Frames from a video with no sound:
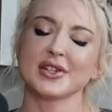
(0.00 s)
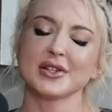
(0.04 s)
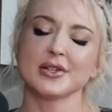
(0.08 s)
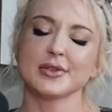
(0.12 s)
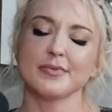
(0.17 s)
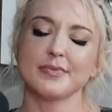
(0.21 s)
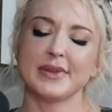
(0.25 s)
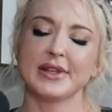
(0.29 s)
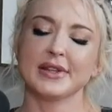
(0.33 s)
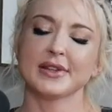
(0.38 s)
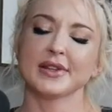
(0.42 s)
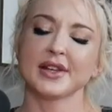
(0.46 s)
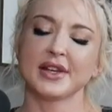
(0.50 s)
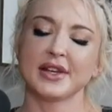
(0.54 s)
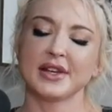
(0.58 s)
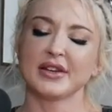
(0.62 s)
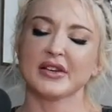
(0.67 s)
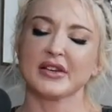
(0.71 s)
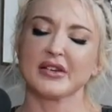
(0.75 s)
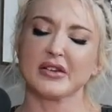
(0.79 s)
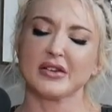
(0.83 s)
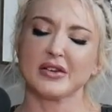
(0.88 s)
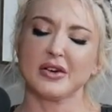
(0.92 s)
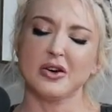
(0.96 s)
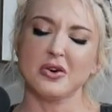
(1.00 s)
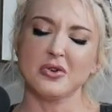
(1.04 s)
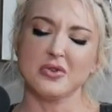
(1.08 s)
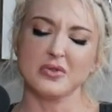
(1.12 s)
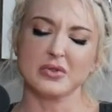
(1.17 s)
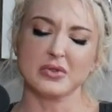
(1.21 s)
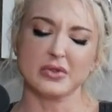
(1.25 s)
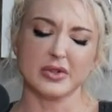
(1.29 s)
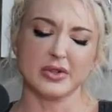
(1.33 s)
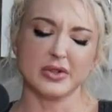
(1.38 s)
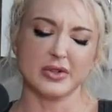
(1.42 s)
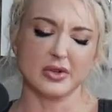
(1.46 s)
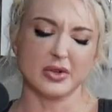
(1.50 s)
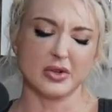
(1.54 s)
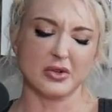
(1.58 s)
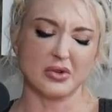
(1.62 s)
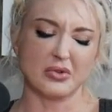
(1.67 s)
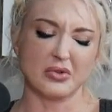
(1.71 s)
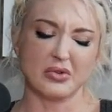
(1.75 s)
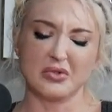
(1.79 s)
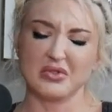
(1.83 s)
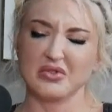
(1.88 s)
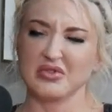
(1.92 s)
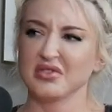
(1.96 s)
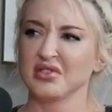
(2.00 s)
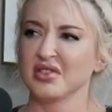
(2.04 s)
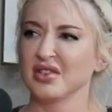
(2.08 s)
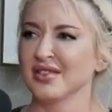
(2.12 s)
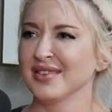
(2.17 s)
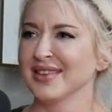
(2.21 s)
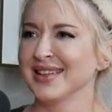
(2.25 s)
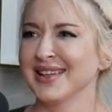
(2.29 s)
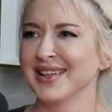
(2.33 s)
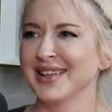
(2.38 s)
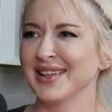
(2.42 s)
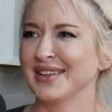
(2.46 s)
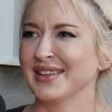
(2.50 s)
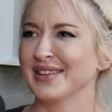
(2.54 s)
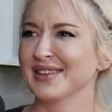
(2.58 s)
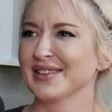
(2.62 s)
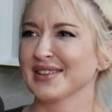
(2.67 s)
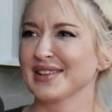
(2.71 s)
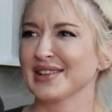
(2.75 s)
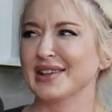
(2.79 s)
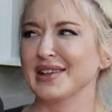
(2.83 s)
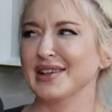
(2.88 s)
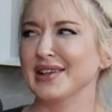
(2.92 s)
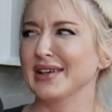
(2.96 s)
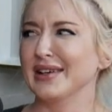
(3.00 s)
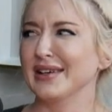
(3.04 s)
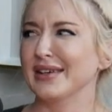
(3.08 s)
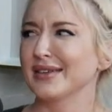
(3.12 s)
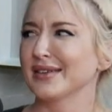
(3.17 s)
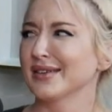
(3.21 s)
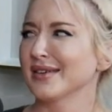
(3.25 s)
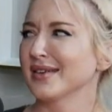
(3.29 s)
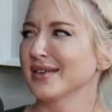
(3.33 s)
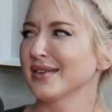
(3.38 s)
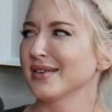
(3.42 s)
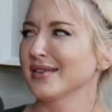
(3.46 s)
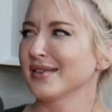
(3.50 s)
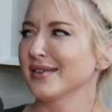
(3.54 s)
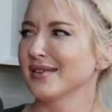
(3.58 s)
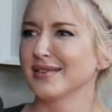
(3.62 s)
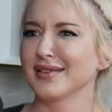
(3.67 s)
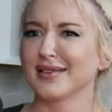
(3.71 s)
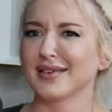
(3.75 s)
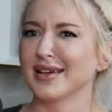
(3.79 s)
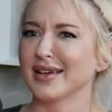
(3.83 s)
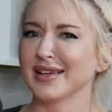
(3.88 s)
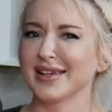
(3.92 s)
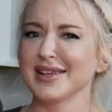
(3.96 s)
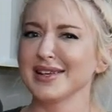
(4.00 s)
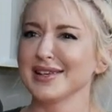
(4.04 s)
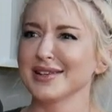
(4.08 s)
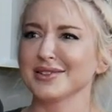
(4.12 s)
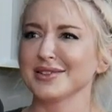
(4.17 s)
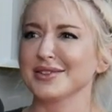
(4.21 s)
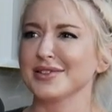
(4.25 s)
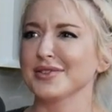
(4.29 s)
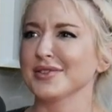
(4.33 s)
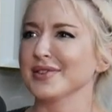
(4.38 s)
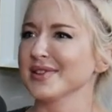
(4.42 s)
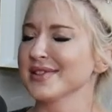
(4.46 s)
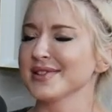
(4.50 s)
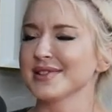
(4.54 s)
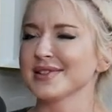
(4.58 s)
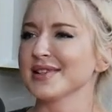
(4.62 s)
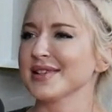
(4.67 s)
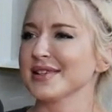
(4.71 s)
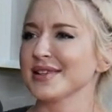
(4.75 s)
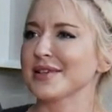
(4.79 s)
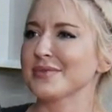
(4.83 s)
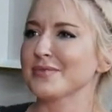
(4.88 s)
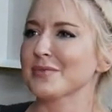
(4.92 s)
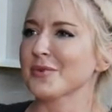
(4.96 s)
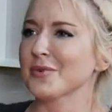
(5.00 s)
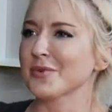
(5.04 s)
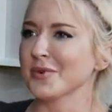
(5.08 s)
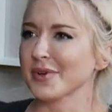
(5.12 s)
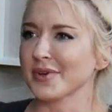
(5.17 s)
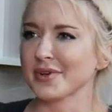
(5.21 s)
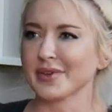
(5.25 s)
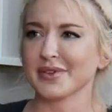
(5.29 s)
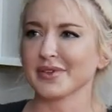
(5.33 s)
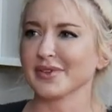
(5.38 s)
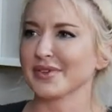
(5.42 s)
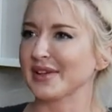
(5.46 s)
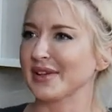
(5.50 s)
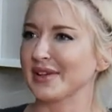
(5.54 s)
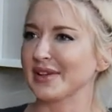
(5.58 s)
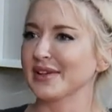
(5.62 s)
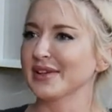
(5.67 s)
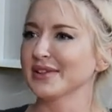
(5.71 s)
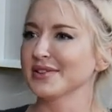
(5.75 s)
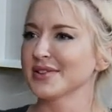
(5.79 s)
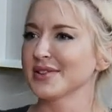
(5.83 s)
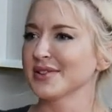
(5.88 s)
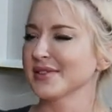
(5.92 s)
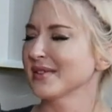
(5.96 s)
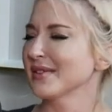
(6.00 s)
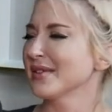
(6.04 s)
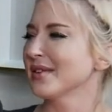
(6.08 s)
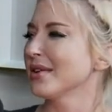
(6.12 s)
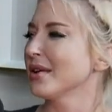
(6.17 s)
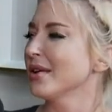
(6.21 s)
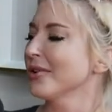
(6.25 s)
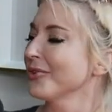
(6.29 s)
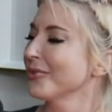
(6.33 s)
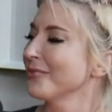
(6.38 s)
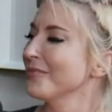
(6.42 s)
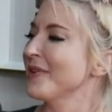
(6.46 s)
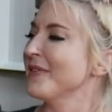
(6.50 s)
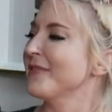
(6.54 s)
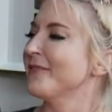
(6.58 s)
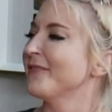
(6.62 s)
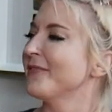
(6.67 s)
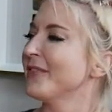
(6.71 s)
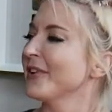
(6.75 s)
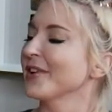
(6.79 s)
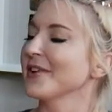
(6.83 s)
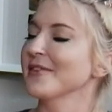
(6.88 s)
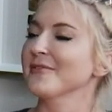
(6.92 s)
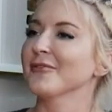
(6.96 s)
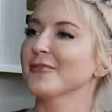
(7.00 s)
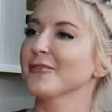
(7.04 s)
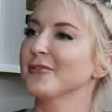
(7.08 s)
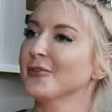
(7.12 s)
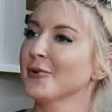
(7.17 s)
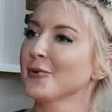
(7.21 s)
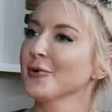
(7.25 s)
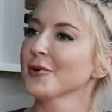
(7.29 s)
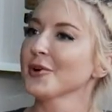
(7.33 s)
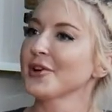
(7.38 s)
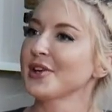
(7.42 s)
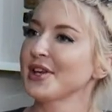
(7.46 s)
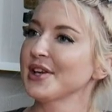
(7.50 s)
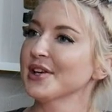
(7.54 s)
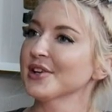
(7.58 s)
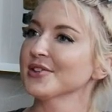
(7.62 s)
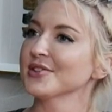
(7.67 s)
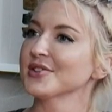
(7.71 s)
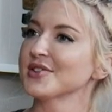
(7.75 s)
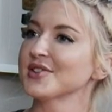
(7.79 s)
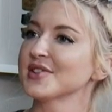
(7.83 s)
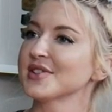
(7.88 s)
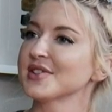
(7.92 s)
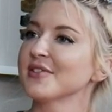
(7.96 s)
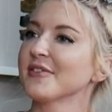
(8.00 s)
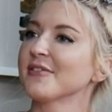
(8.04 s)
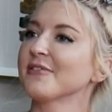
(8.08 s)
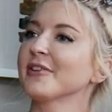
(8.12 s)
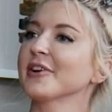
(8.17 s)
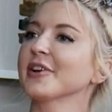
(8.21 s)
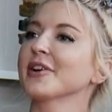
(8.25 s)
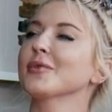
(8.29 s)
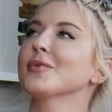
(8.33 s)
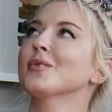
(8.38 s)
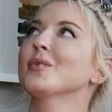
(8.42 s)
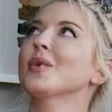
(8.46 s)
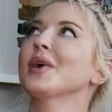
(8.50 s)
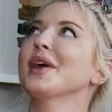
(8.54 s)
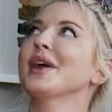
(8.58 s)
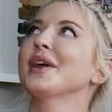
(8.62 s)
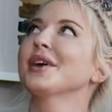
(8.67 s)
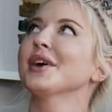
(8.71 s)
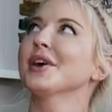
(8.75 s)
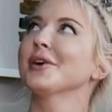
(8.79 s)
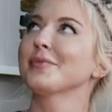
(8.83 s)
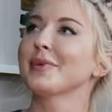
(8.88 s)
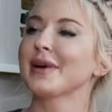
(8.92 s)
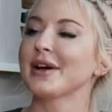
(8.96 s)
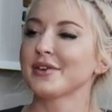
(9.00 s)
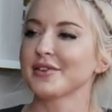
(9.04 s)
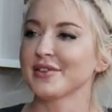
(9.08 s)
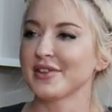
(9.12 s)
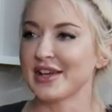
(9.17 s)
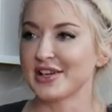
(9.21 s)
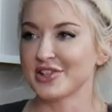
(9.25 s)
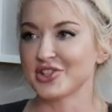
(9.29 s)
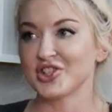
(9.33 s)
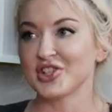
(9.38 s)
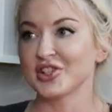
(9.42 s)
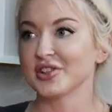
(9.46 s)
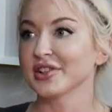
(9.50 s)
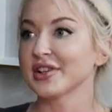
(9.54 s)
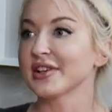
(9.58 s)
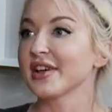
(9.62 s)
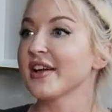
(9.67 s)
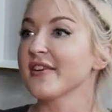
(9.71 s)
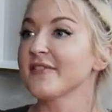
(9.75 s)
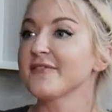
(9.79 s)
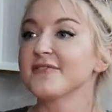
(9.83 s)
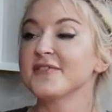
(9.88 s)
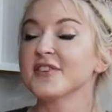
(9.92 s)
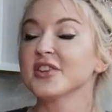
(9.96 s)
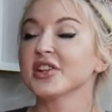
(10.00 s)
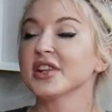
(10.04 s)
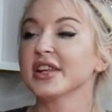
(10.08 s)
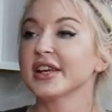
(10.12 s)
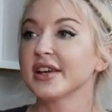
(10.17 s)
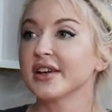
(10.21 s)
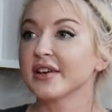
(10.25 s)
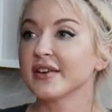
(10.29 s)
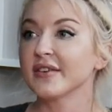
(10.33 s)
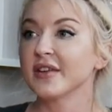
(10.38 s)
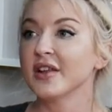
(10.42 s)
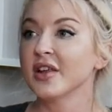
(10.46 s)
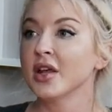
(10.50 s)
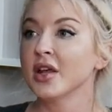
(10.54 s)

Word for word: going to be like, oh no, like I can't do this anymore. Mm-hmm. Like it t- took me fucking four years to fucking wake up out of that shit. Like I feel like,